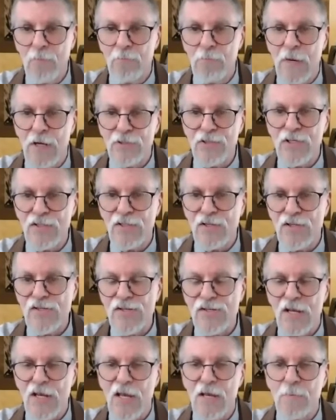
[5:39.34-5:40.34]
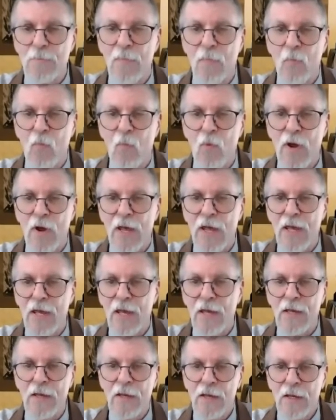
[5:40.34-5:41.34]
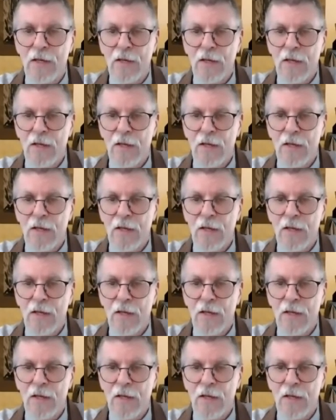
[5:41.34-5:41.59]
Much in the same way